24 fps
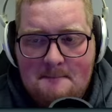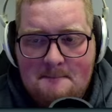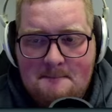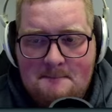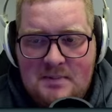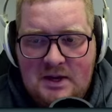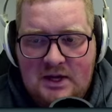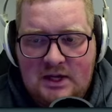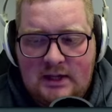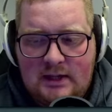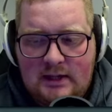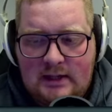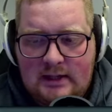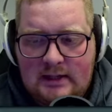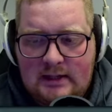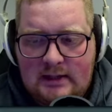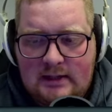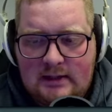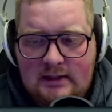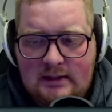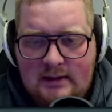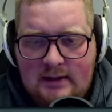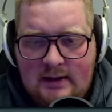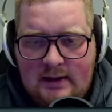billion.
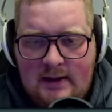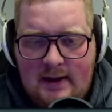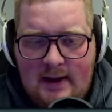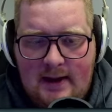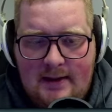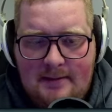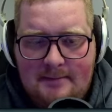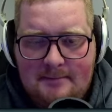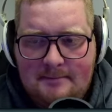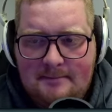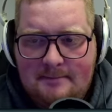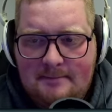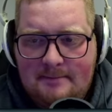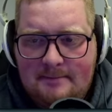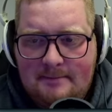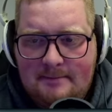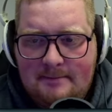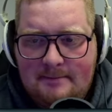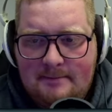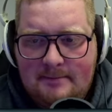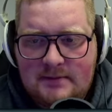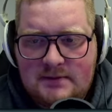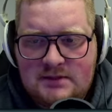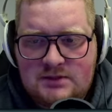All right.
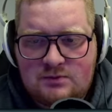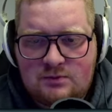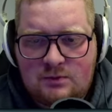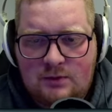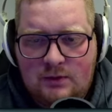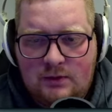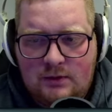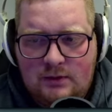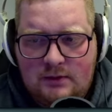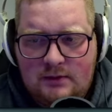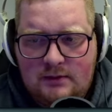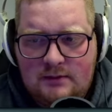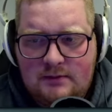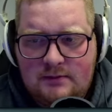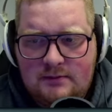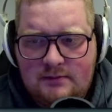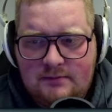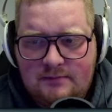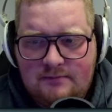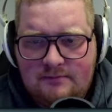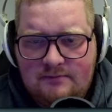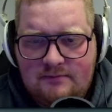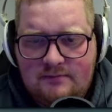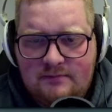Let's roll.
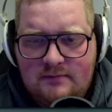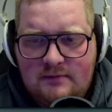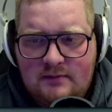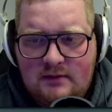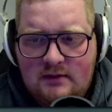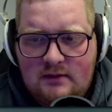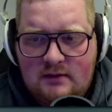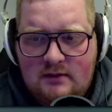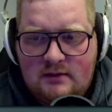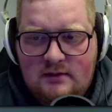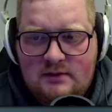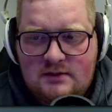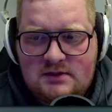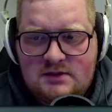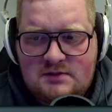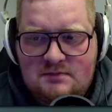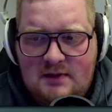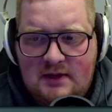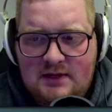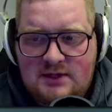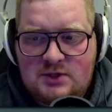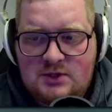Let's make